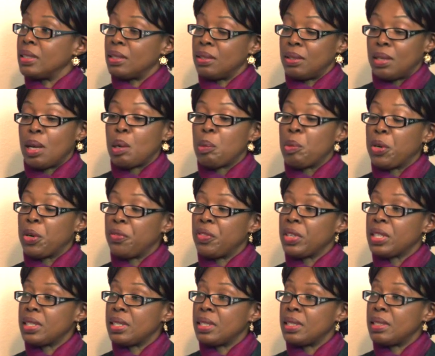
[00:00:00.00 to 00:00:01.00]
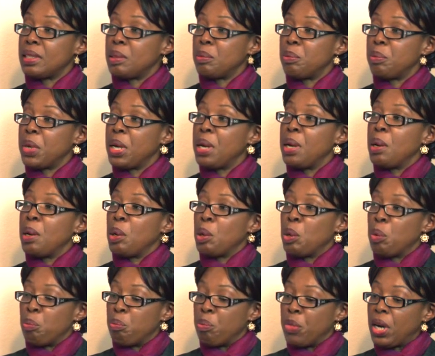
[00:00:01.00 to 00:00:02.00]
It's not a perfect system,
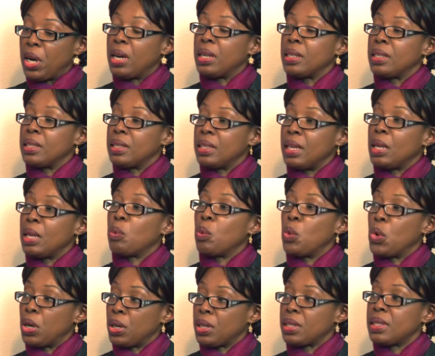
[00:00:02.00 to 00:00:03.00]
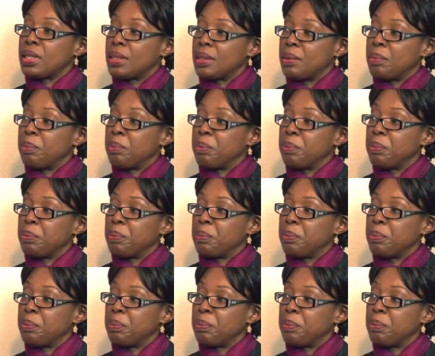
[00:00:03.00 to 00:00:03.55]
but it works.